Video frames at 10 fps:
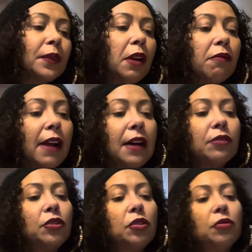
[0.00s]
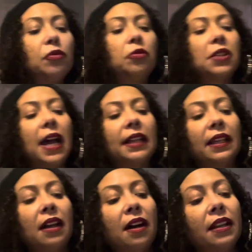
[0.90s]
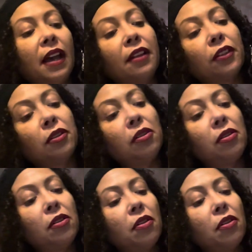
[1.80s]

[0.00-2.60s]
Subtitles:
around you who's acting unethical,